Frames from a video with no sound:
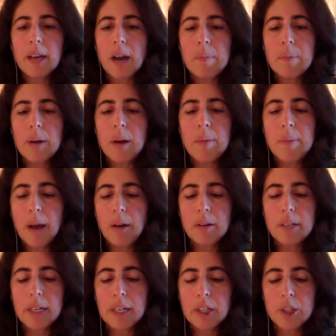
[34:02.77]
up about
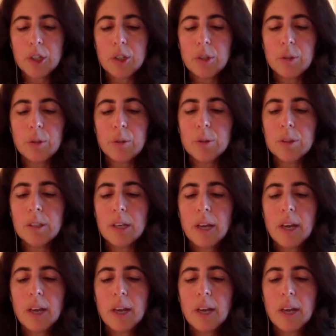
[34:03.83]
issues